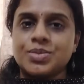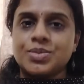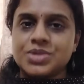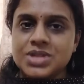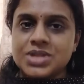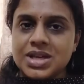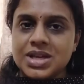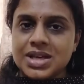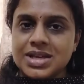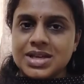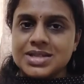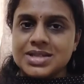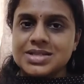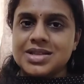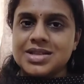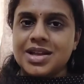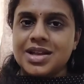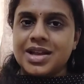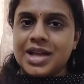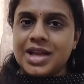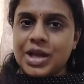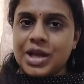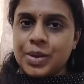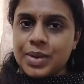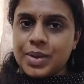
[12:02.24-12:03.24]
Chomsky is
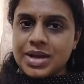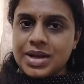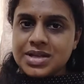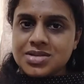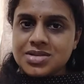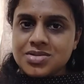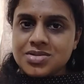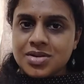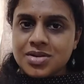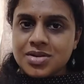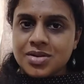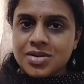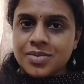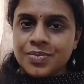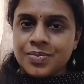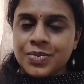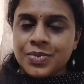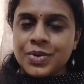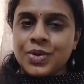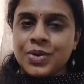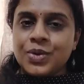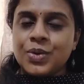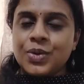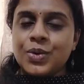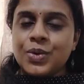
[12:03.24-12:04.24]
the linguist
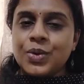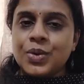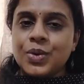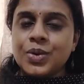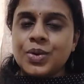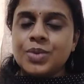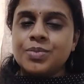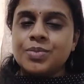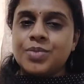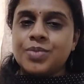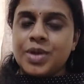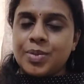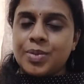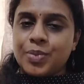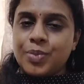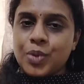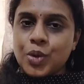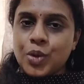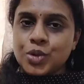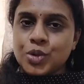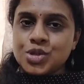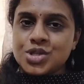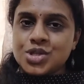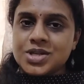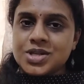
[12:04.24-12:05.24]
who
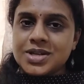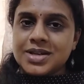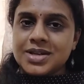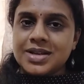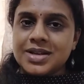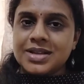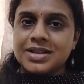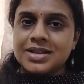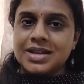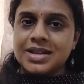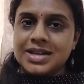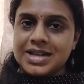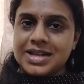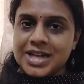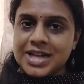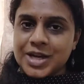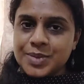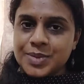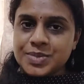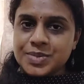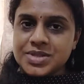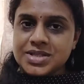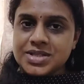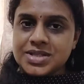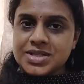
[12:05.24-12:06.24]
proposed the
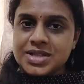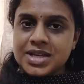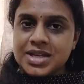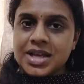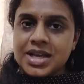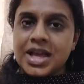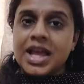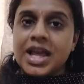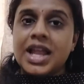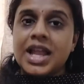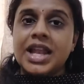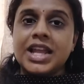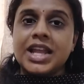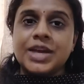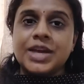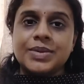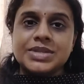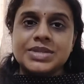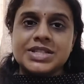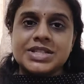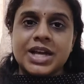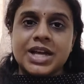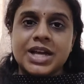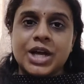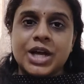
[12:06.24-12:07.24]
terms
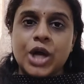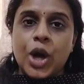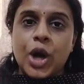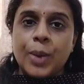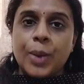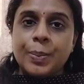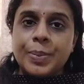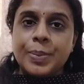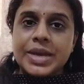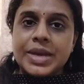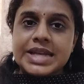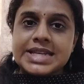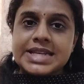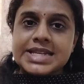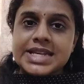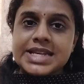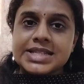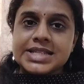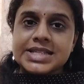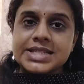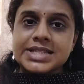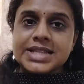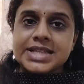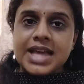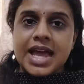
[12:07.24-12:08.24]
linguistic
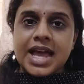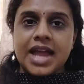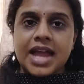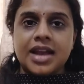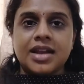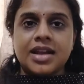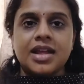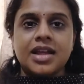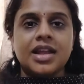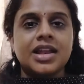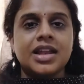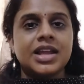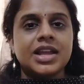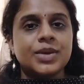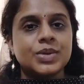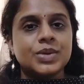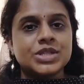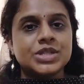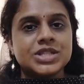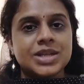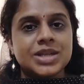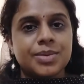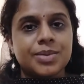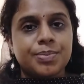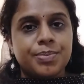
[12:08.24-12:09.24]
competence and
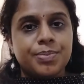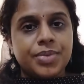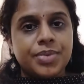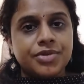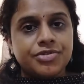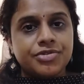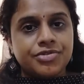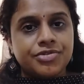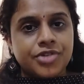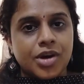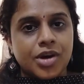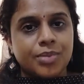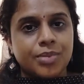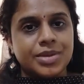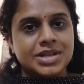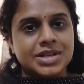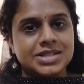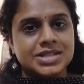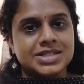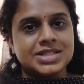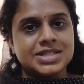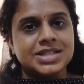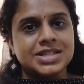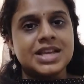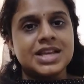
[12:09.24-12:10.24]
linguistic
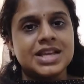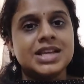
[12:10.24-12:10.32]
performance.